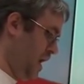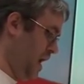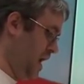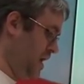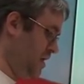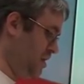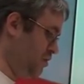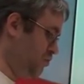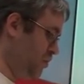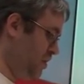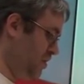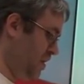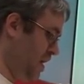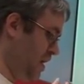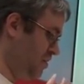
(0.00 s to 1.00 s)
And he
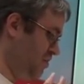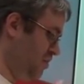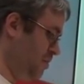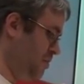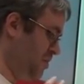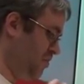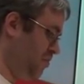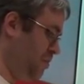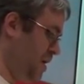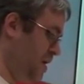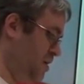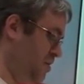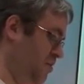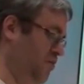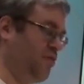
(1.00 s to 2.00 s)
realized he must
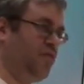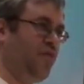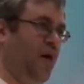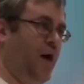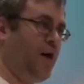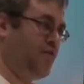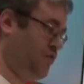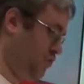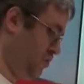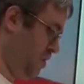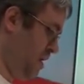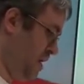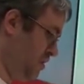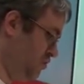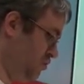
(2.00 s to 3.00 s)
spend his life
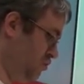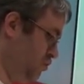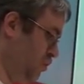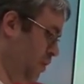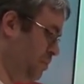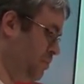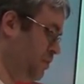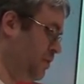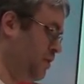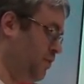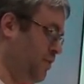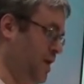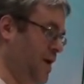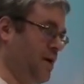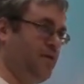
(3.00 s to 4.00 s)
trying to
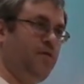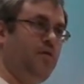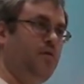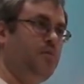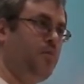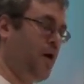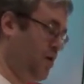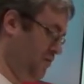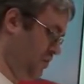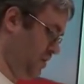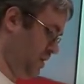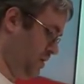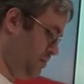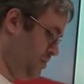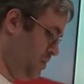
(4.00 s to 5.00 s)
obliterate
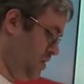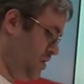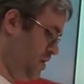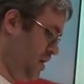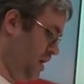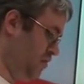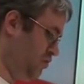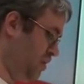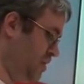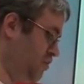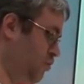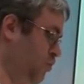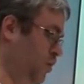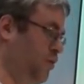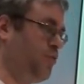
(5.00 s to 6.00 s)
poverty and trying
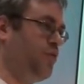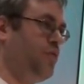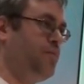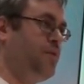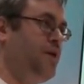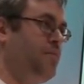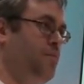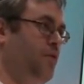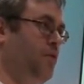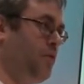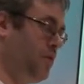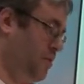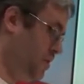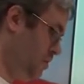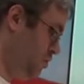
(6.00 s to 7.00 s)
to work with the
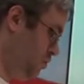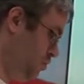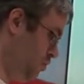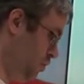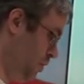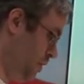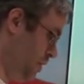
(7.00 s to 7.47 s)
people who